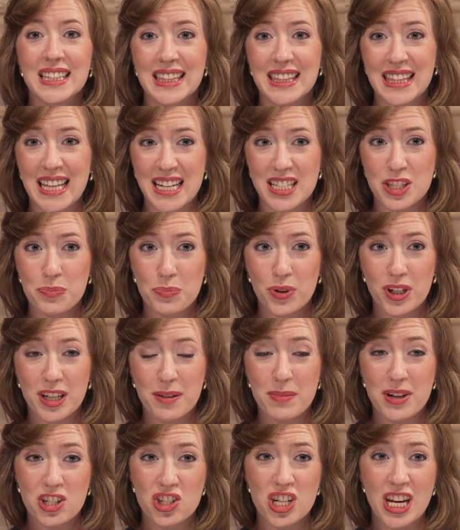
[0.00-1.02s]
That's pretty
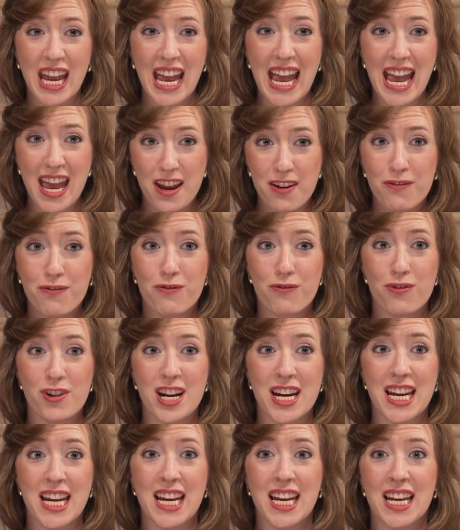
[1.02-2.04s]
much
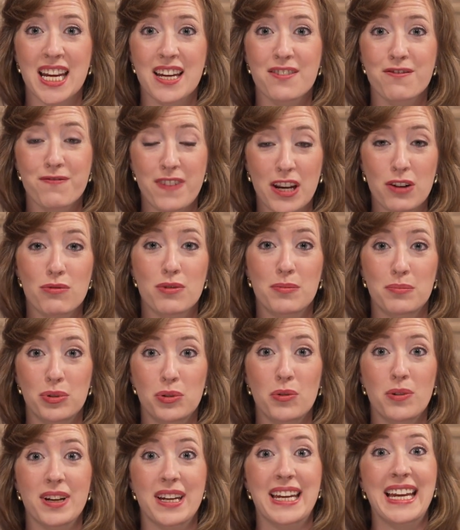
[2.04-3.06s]
every federal
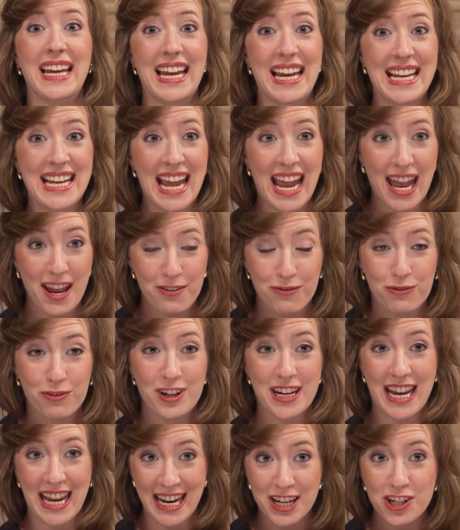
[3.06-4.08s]
employee in
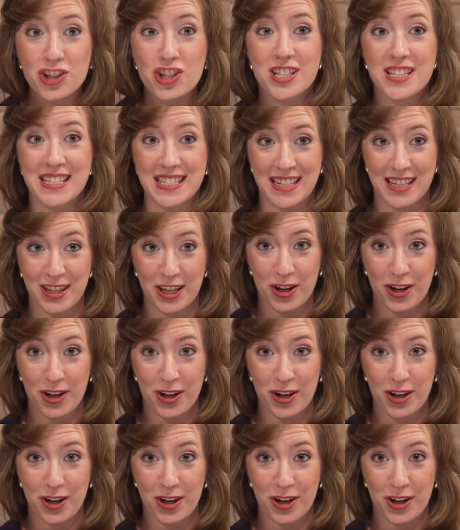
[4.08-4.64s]
every agency, though.